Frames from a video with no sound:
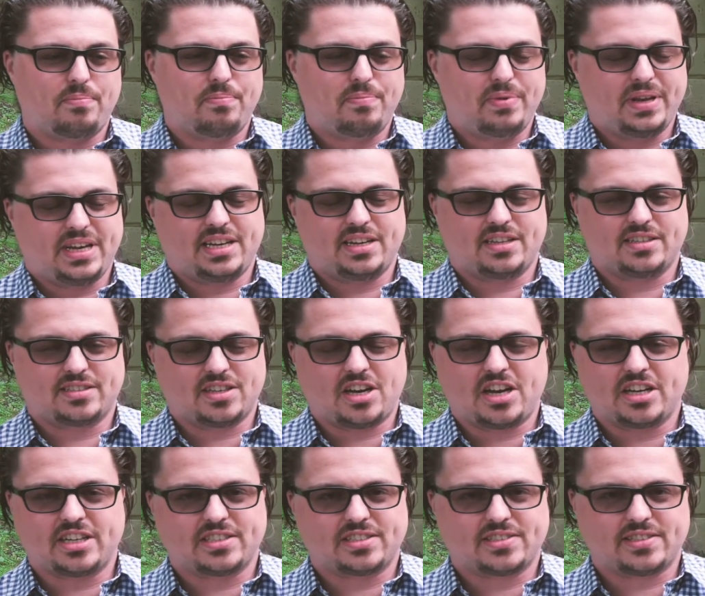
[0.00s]
Because
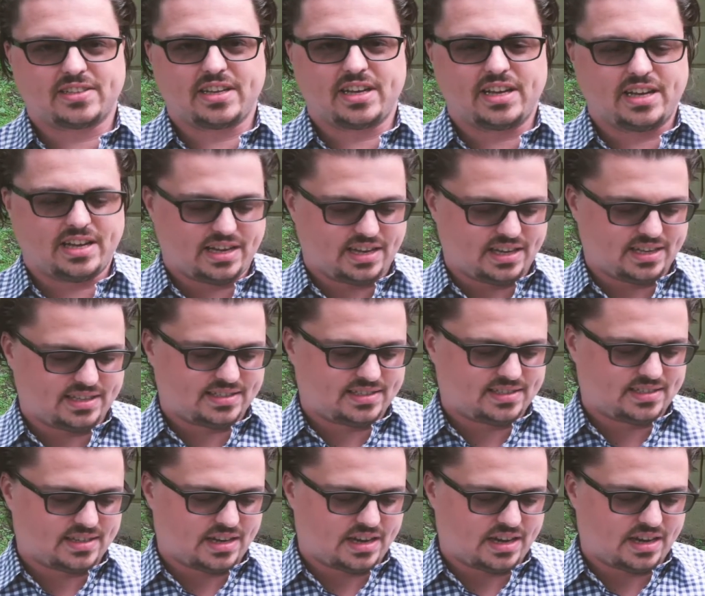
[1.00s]
honestly,
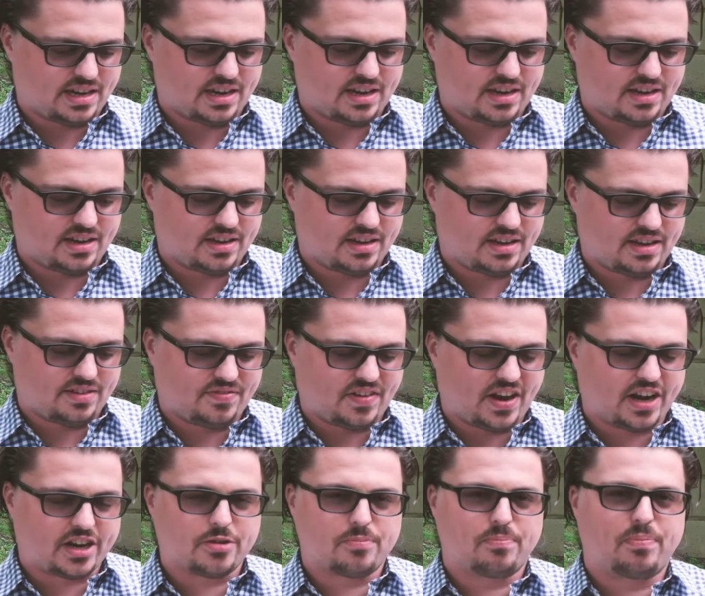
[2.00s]
it's if
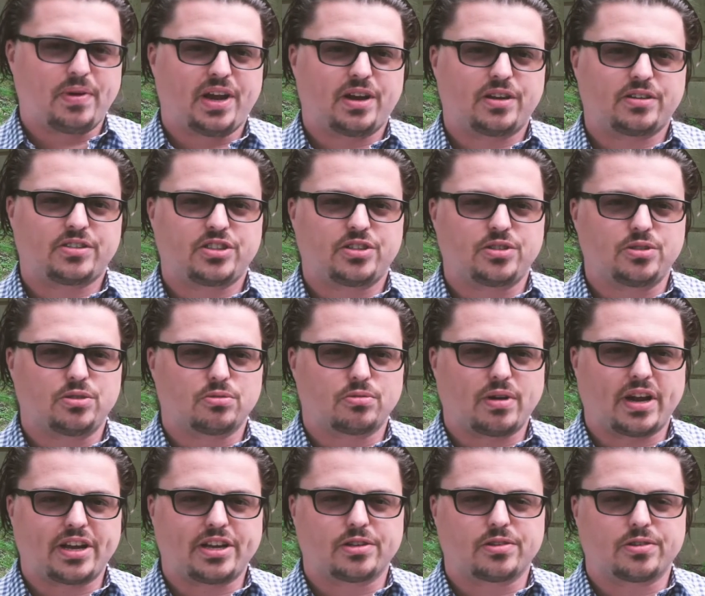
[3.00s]
I compare to
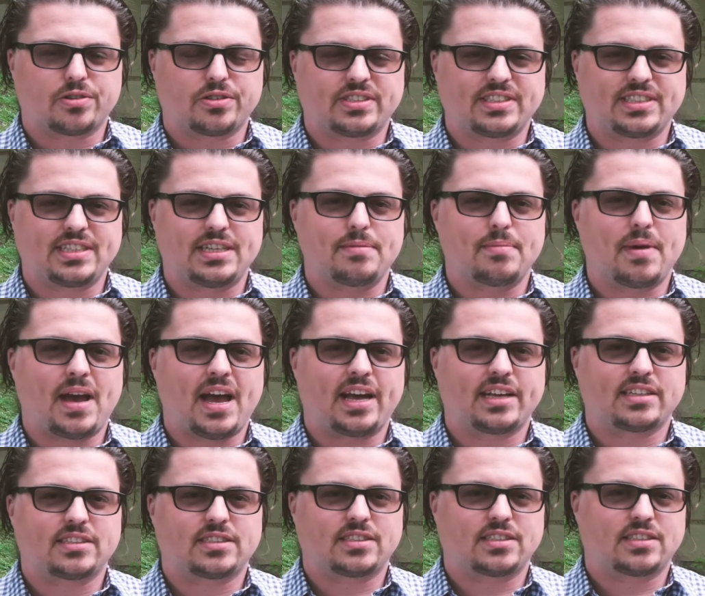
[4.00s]
regular
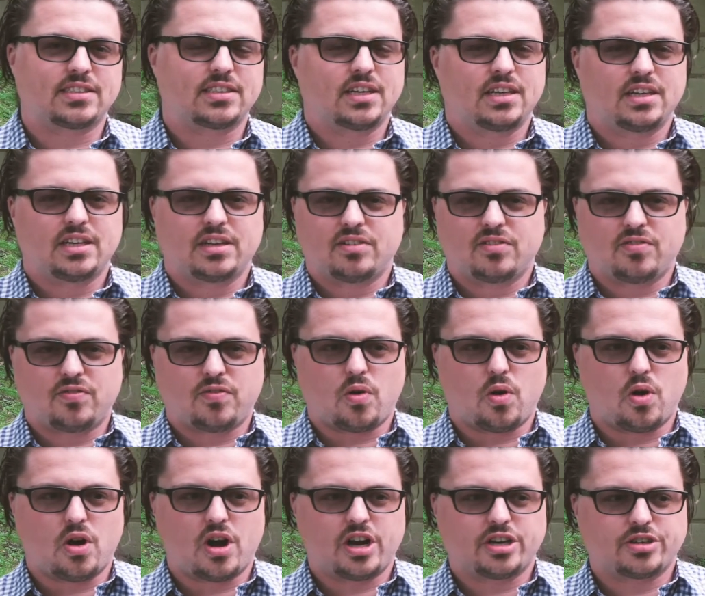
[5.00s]
TMax
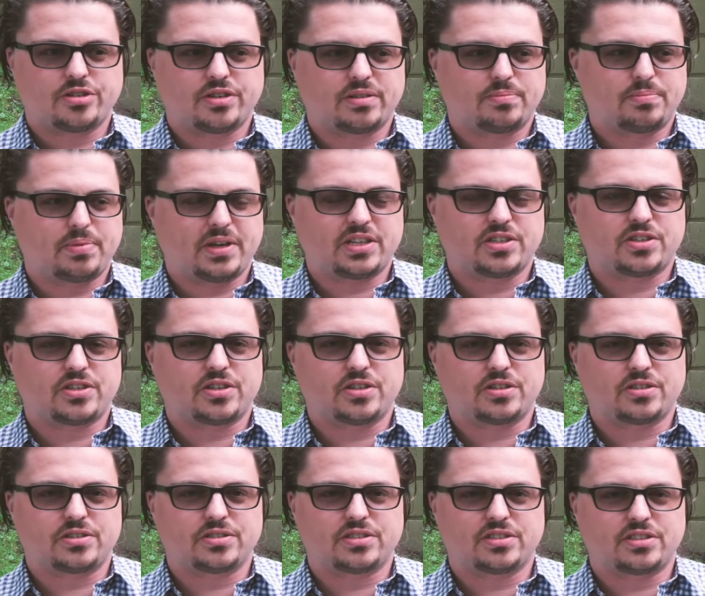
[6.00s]
400
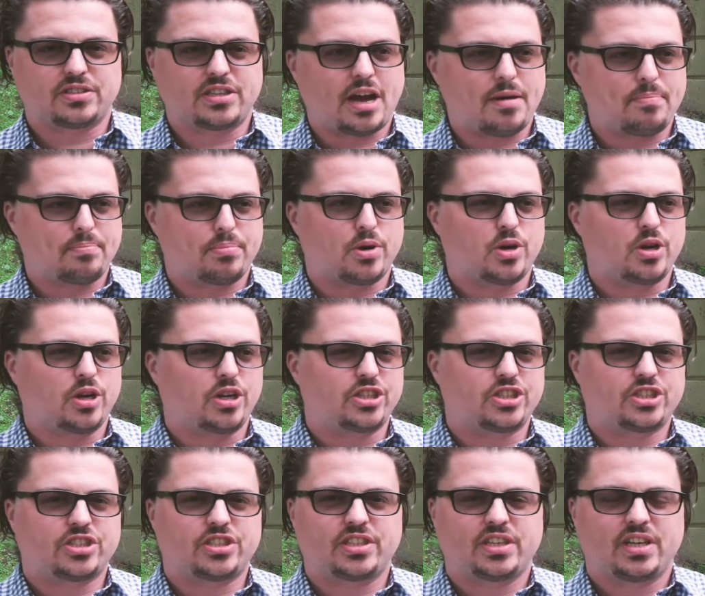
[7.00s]
pictures, not
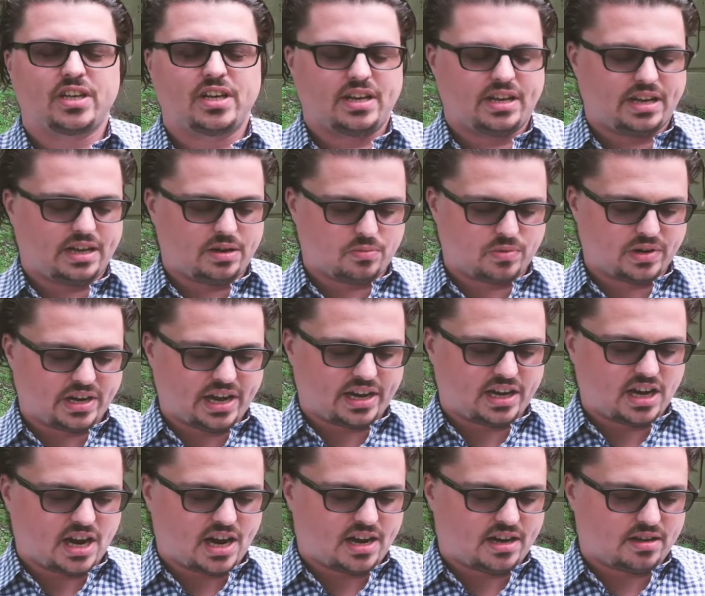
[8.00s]
pushed, and
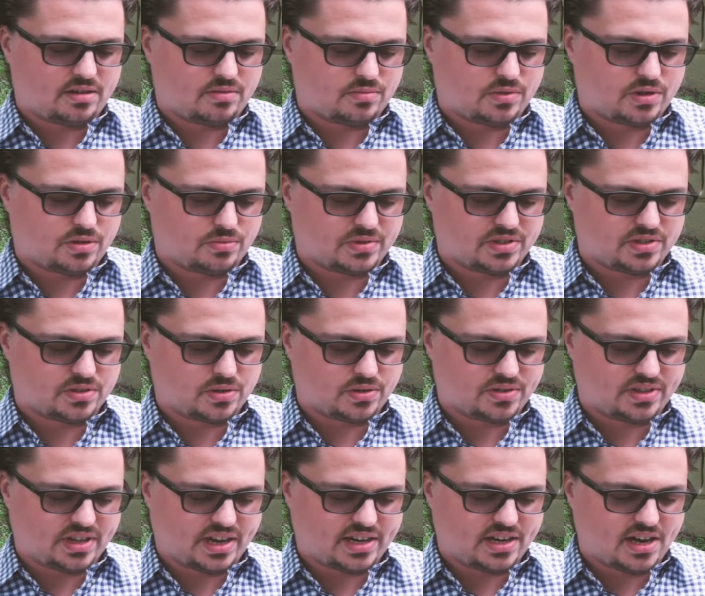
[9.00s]
what
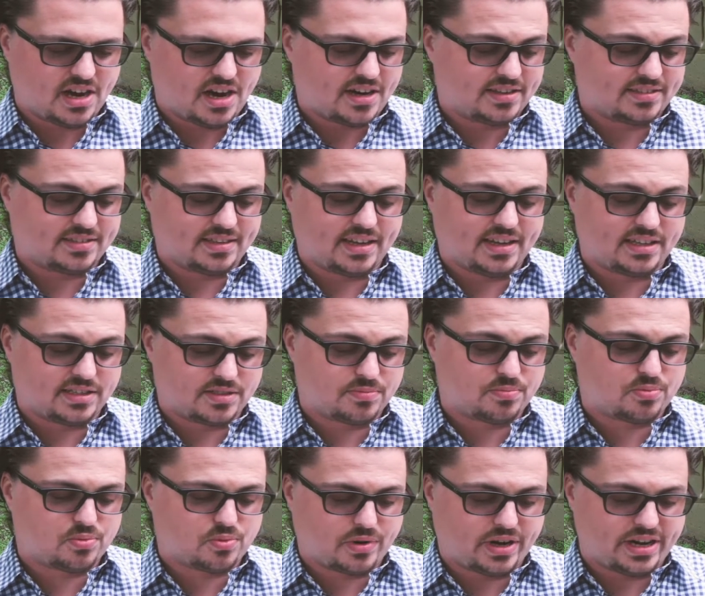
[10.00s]
result I got, it's
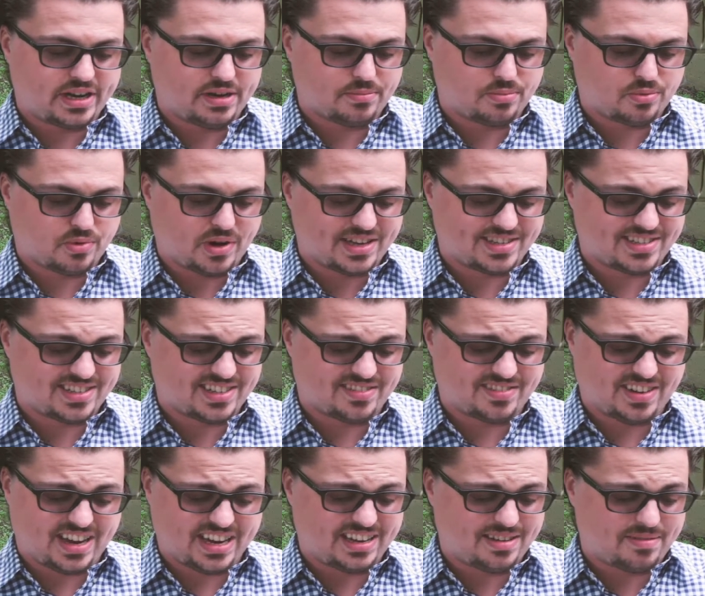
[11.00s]
pretty
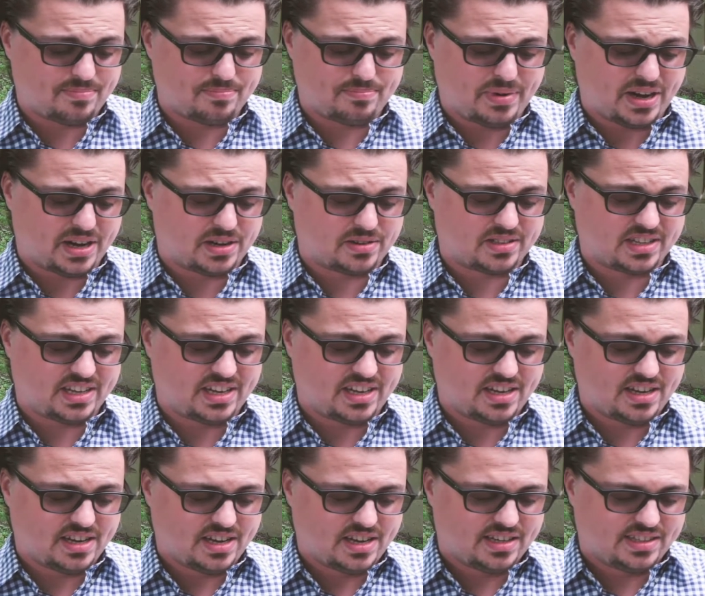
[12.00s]
impressive. I
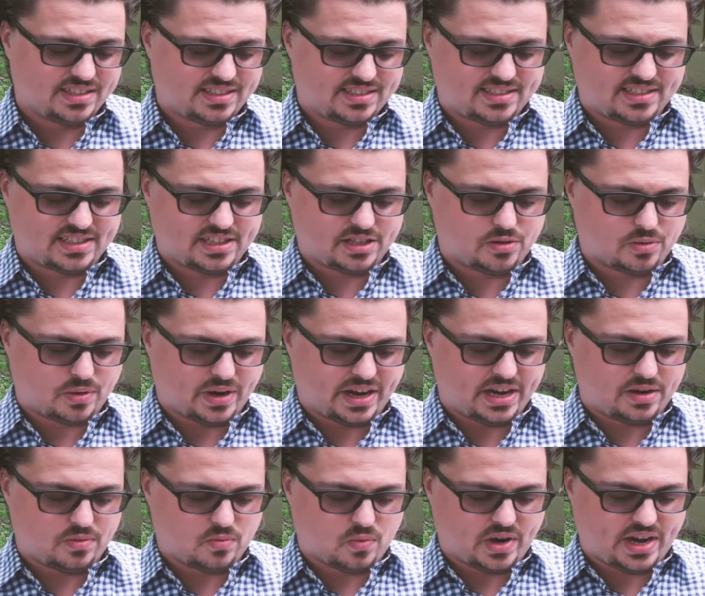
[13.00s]
barely see
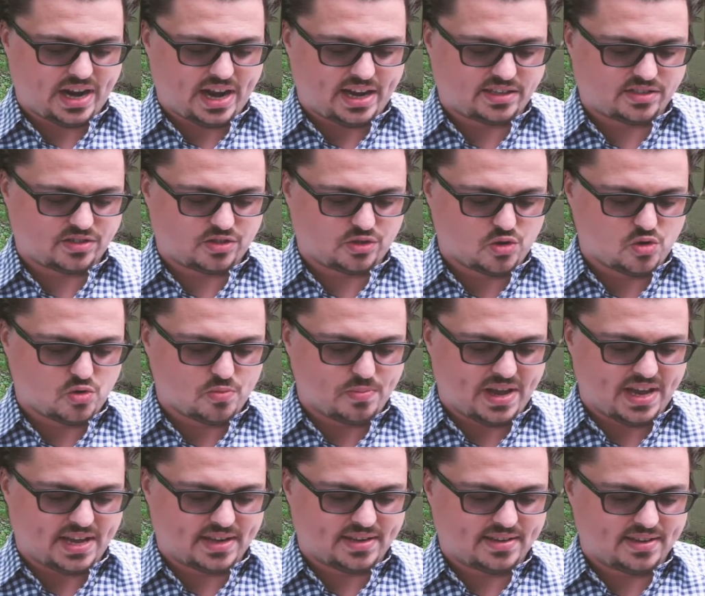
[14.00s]
grain when I zoom
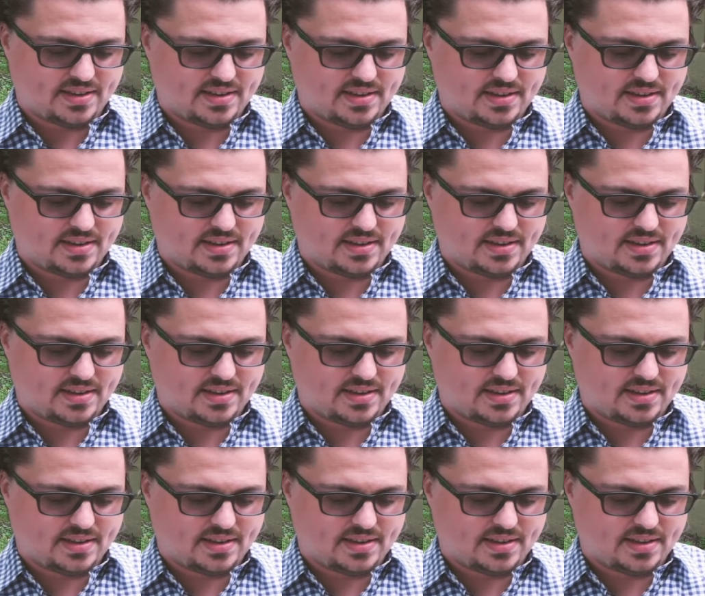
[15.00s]
in.